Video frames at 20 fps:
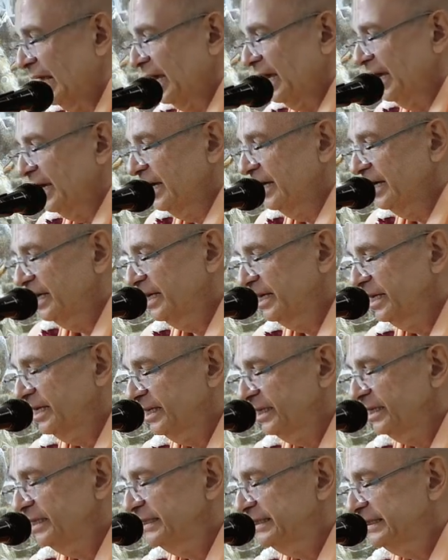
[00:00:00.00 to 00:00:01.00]
Uh,
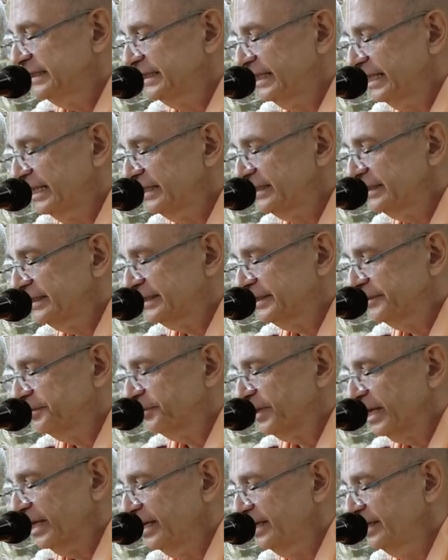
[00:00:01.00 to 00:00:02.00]
he
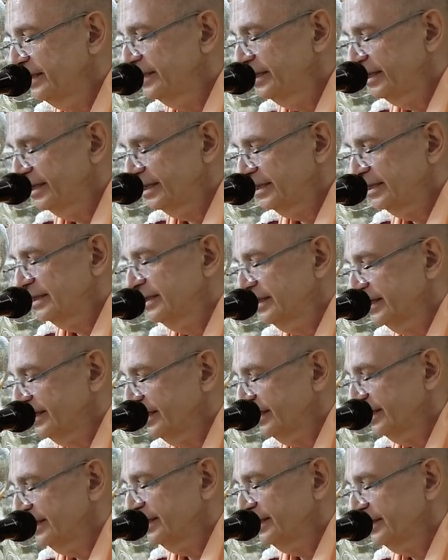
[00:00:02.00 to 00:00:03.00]
says, in,
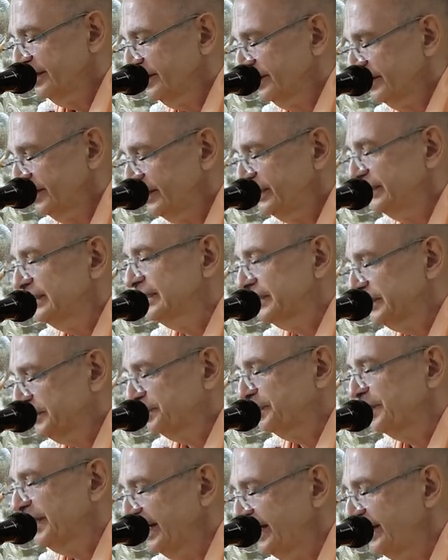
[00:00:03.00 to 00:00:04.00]
uh, uh, he is
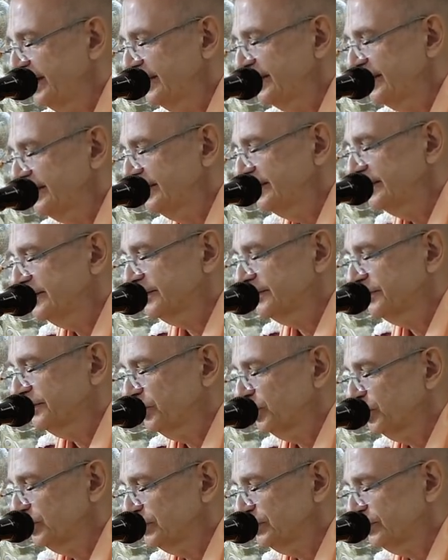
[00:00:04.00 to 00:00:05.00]
explaining this
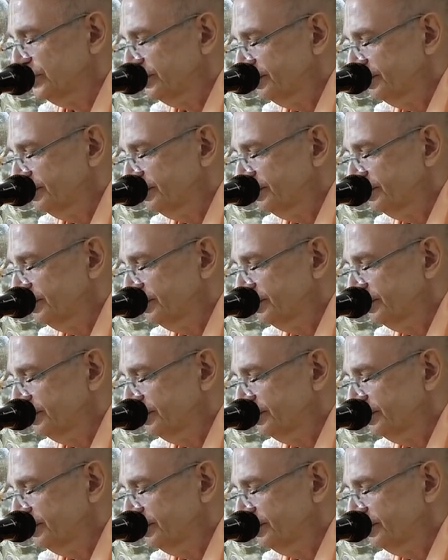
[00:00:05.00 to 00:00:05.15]
first